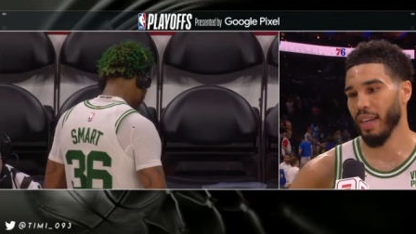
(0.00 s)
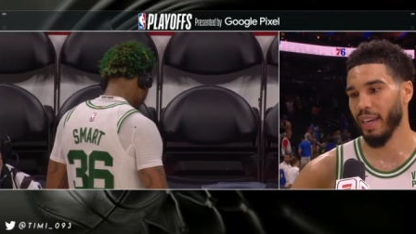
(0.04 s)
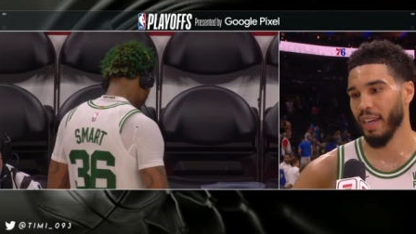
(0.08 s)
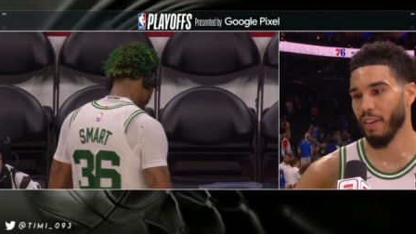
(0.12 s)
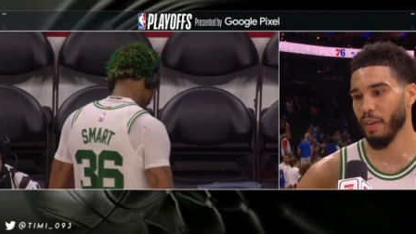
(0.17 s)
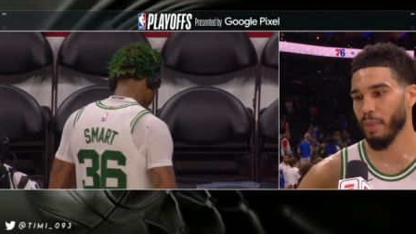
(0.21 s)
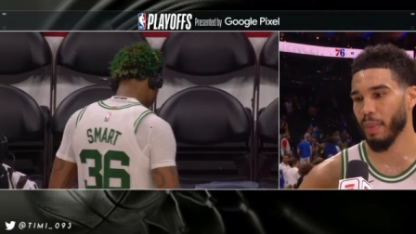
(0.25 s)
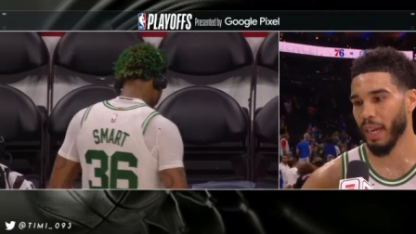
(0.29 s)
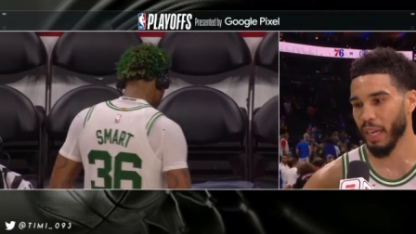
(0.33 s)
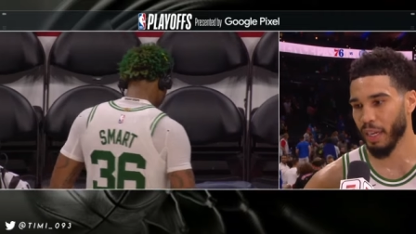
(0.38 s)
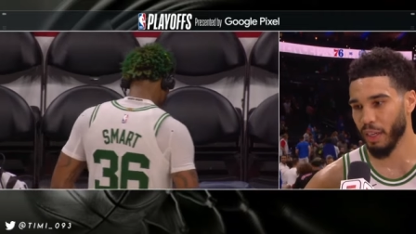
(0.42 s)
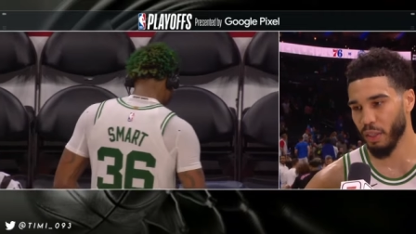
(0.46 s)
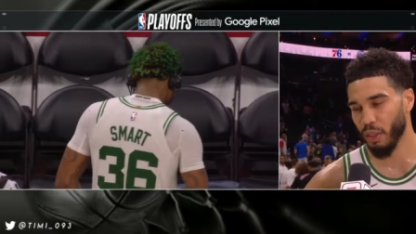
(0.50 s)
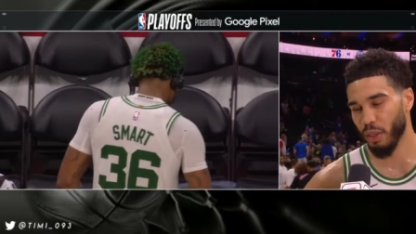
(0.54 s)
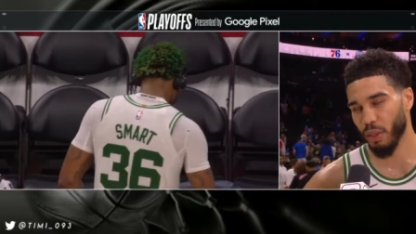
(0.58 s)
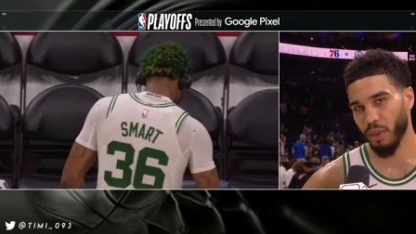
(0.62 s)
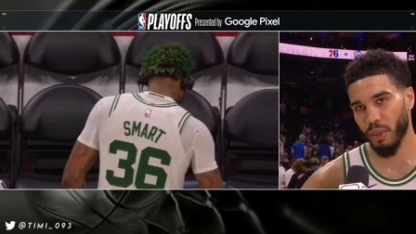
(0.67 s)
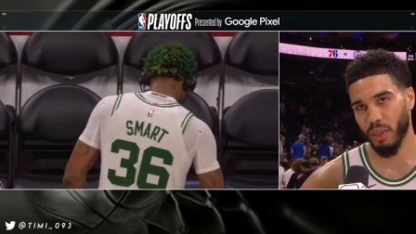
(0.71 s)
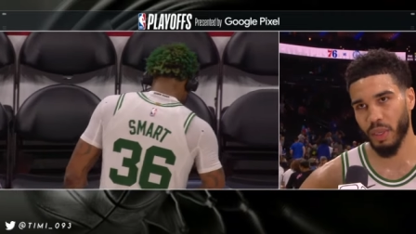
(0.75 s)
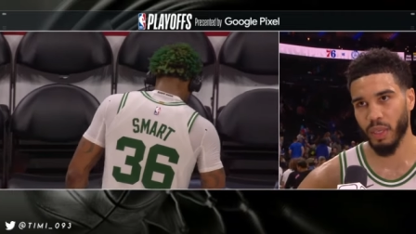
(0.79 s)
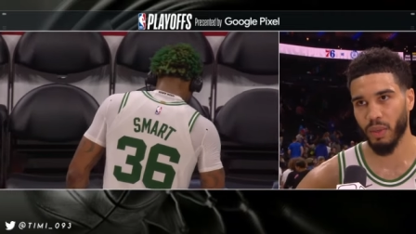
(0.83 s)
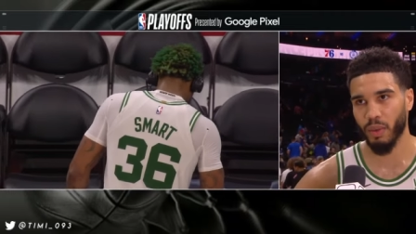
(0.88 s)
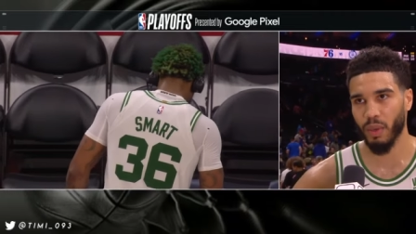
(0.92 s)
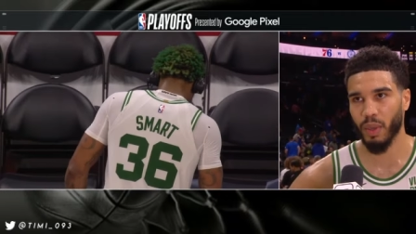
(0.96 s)
Everybody knew
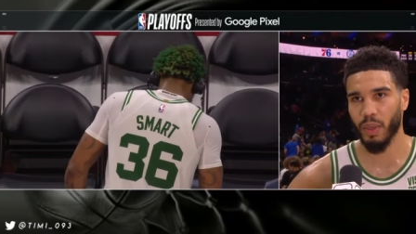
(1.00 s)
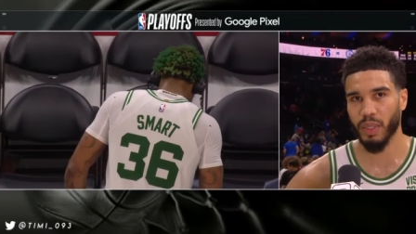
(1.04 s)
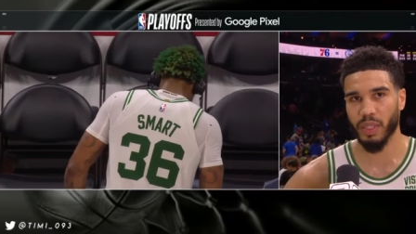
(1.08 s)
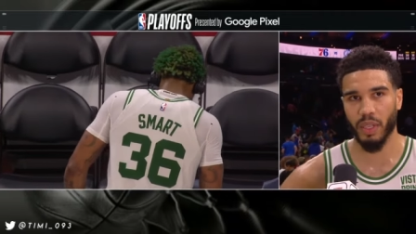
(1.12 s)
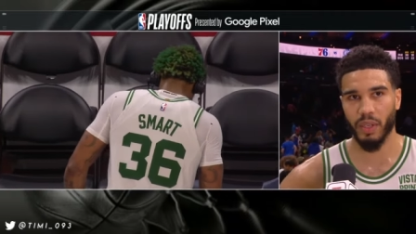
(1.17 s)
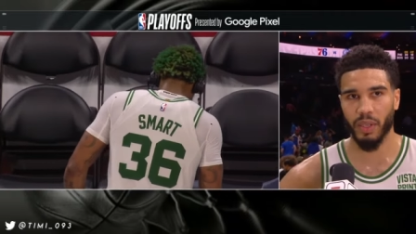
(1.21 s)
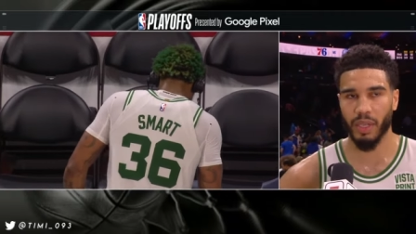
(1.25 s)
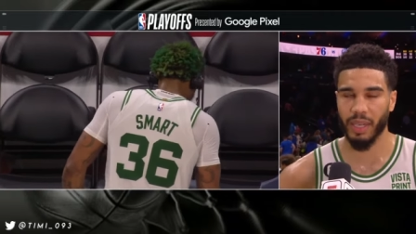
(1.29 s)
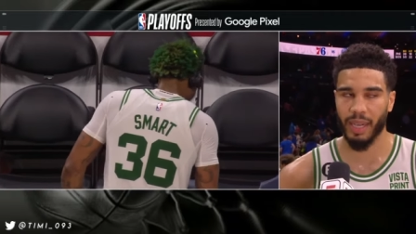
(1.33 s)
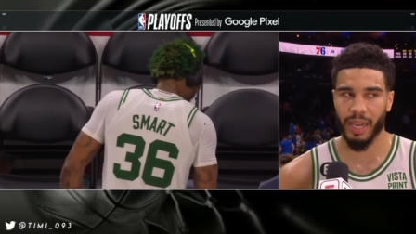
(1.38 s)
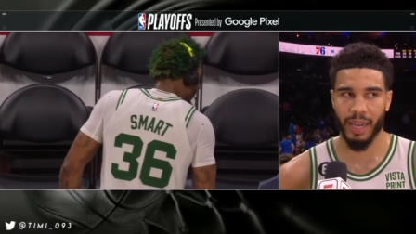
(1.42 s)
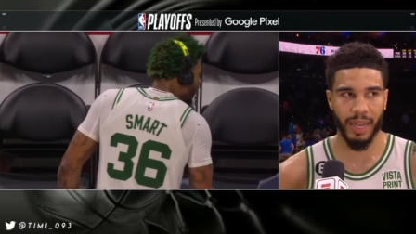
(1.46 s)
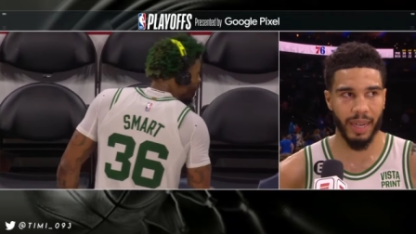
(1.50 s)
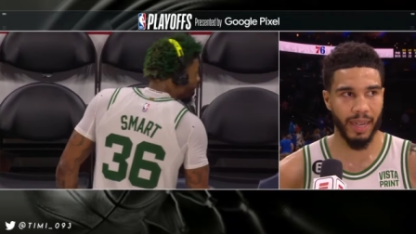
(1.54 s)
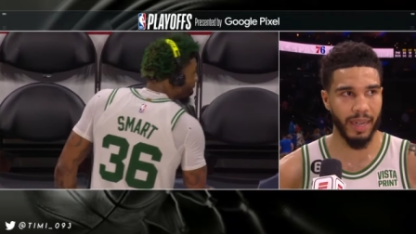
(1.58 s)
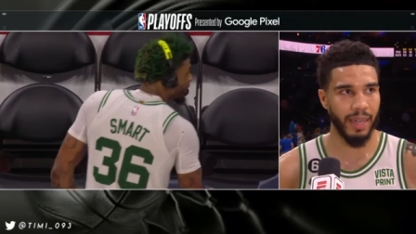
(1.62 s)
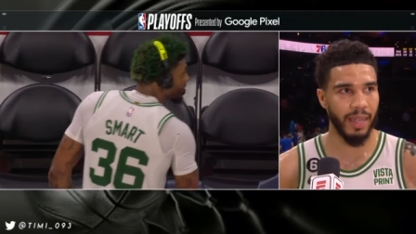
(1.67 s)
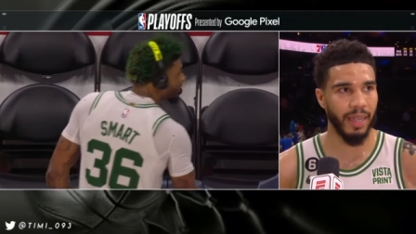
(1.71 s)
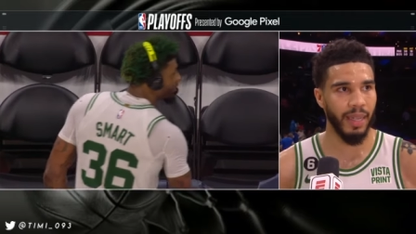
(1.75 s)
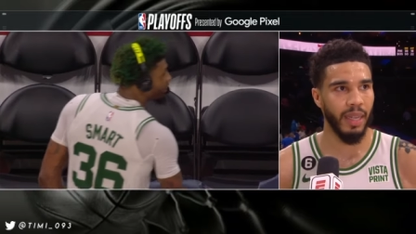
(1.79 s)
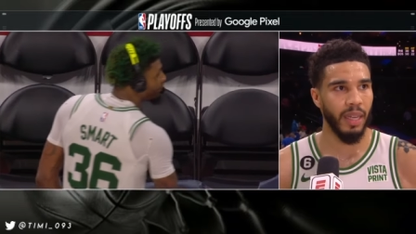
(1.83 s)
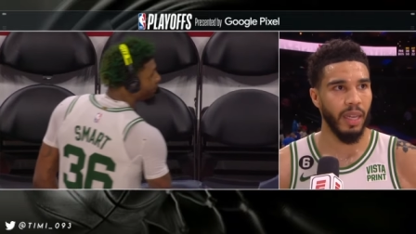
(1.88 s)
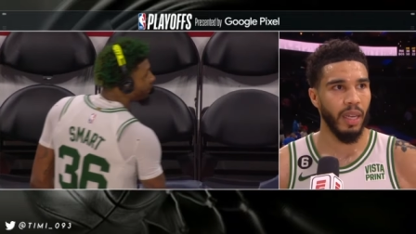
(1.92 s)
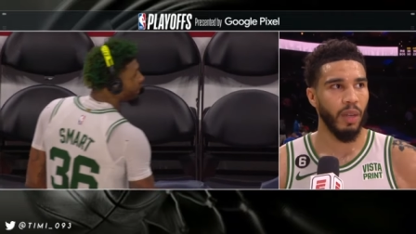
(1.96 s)
what was on the line,
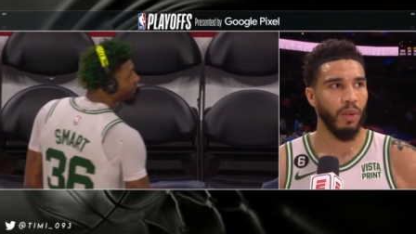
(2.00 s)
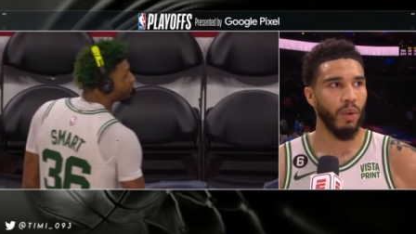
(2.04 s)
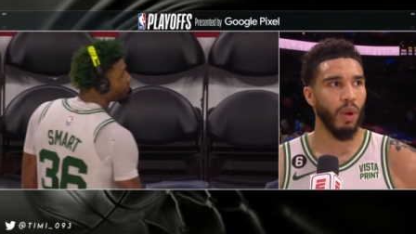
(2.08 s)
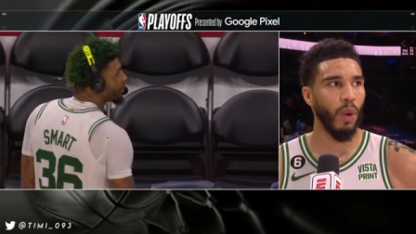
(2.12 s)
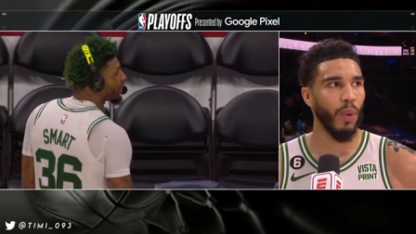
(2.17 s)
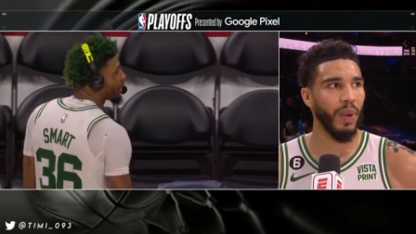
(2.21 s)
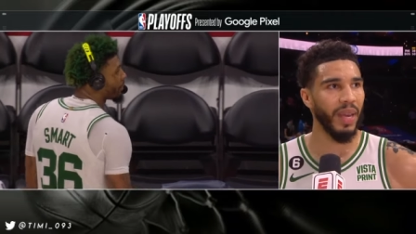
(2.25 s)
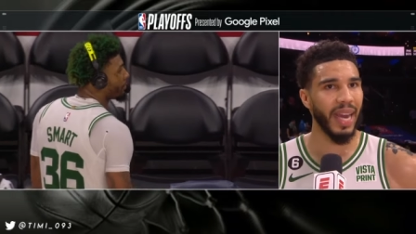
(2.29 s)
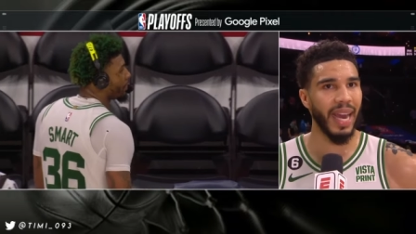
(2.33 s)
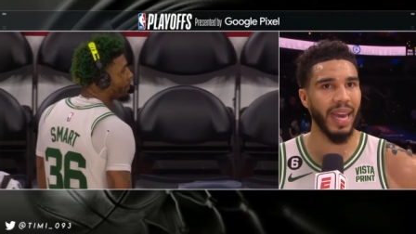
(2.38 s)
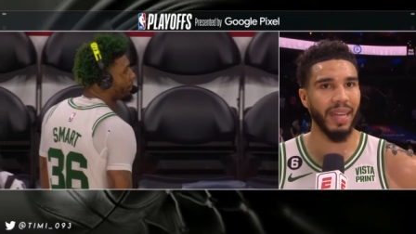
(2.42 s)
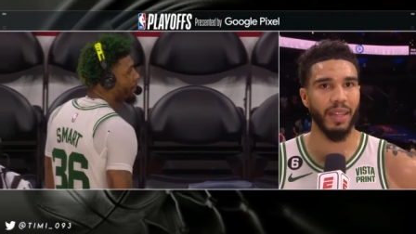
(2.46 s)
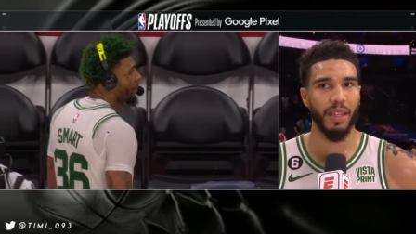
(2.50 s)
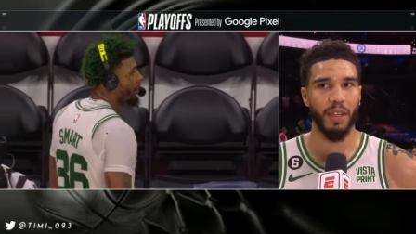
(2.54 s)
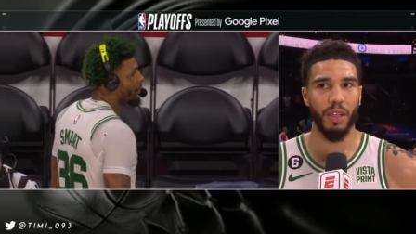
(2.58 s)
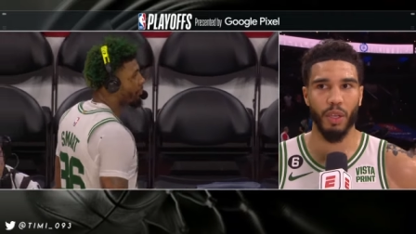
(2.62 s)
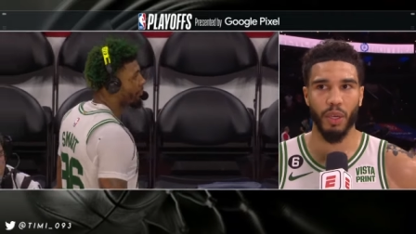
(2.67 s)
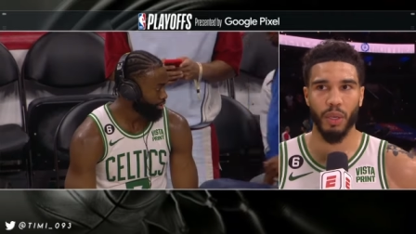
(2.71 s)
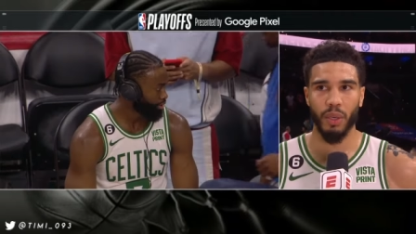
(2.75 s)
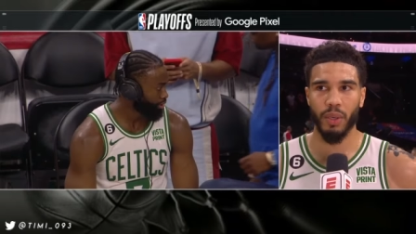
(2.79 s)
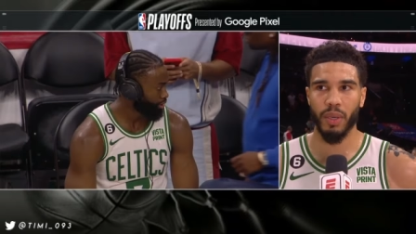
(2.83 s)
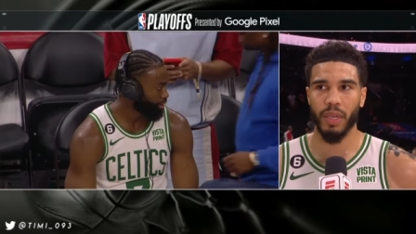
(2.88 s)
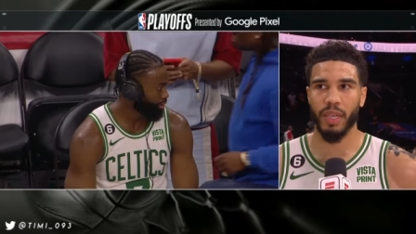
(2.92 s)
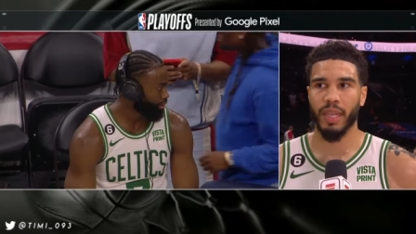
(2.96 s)
what we had to do.